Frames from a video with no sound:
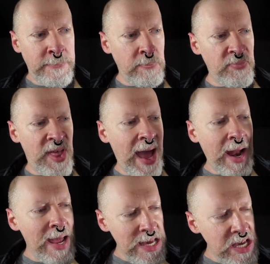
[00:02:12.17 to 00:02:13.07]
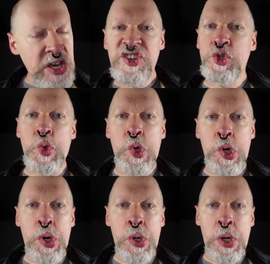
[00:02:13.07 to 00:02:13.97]
that IKEA
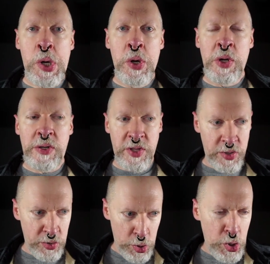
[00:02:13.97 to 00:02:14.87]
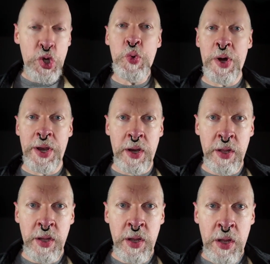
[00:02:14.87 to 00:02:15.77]
store, their, their new one,
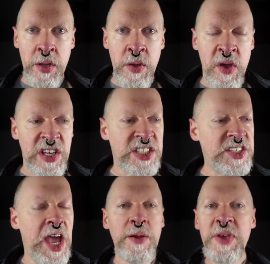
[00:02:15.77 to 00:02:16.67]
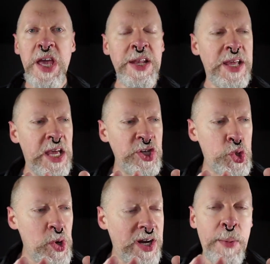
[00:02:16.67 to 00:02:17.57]
sent me in a,
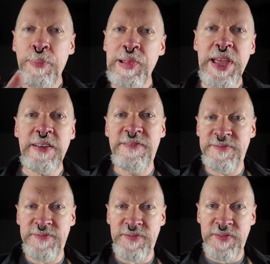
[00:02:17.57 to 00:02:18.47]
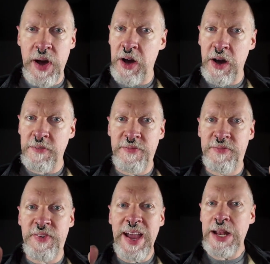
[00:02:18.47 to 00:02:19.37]
into a complete uh,
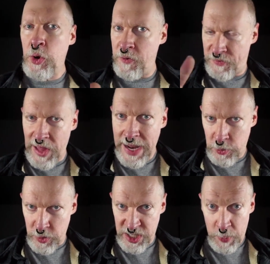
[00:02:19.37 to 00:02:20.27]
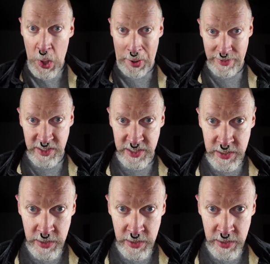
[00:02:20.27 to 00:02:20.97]
fight or flight response.